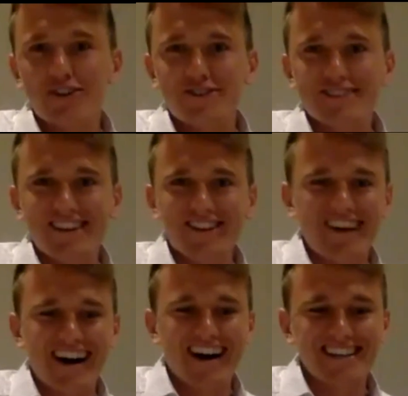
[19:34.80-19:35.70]
to see on the
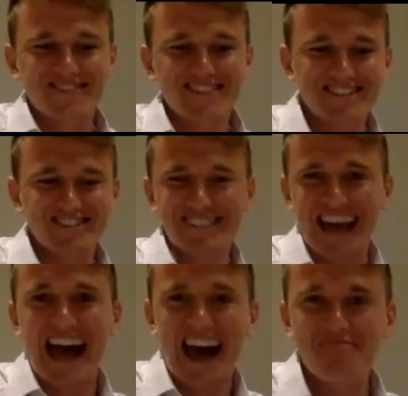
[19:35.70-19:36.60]
eyes when the students
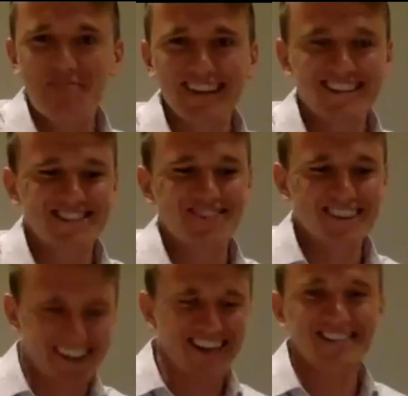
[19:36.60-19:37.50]
have built this one
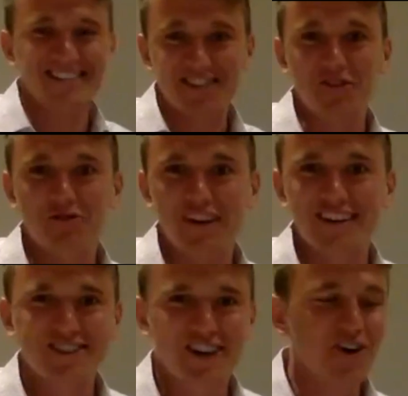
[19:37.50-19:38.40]
and then, finish
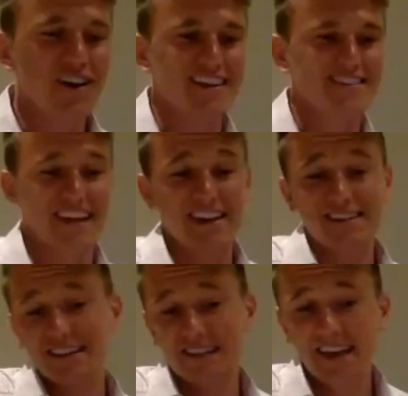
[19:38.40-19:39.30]
coding it. And
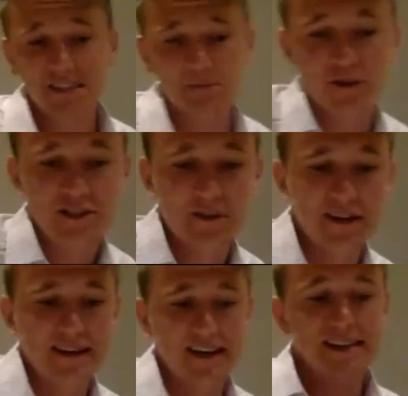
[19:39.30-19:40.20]
it takes
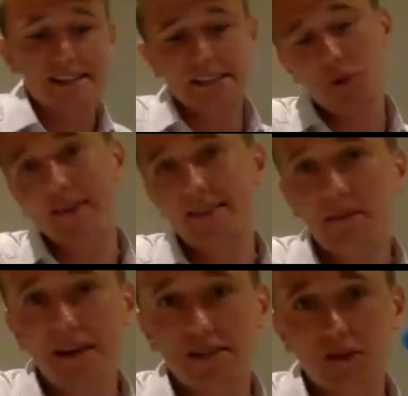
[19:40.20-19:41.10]
approximately 20
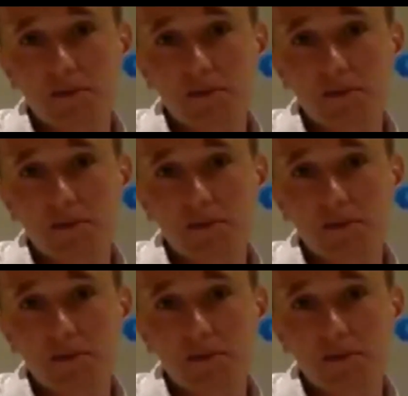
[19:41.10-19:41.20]
minutes to